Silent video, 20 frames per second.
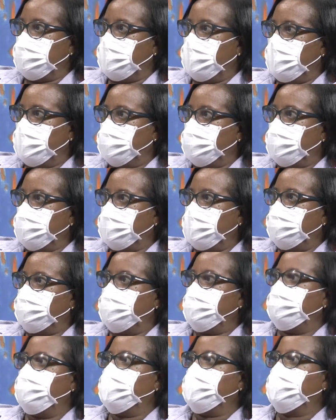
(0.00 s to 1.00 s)
It will get
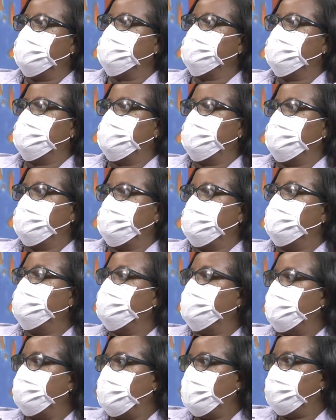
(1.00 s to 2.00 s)
them back into their
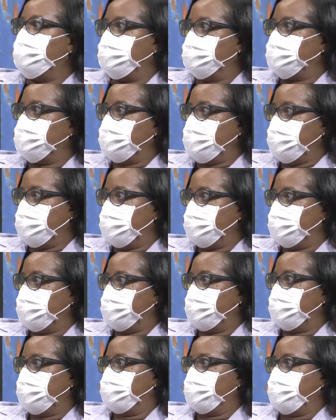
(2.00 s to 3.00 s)
normal
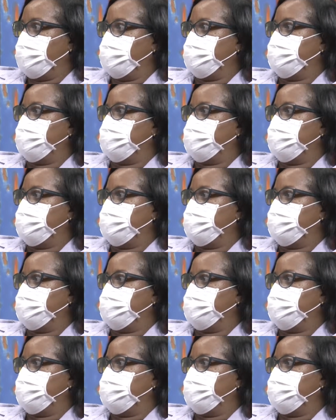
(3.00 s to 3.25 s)
routine. I mean,